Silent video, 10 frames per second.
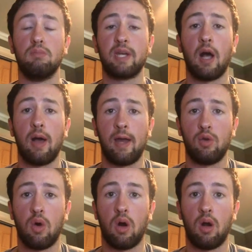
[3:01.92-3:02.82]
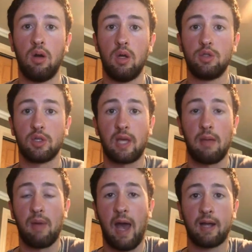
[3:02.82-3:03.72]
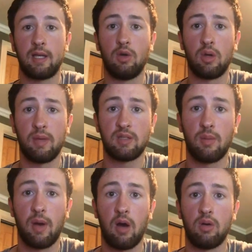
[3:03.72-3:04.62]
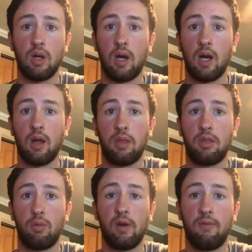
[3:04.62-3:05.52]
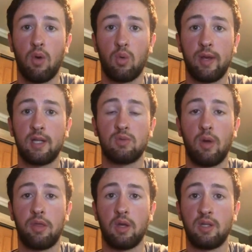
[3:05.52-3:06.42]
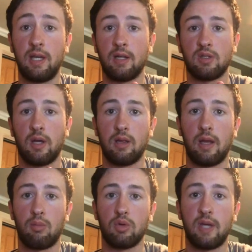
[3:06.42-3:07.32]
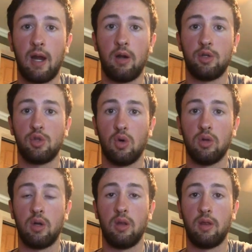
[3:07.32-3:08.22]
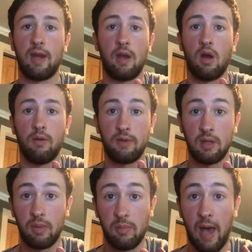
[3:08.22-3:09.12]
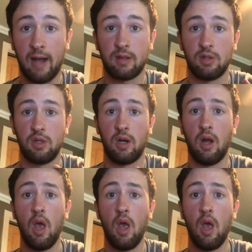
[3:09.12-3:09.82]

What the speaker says: Miguel Andujar just came back. He only missed about 3 to 4 weeks he had a slight labral tear in his shoulder, and they didn't know if he'd be back this year.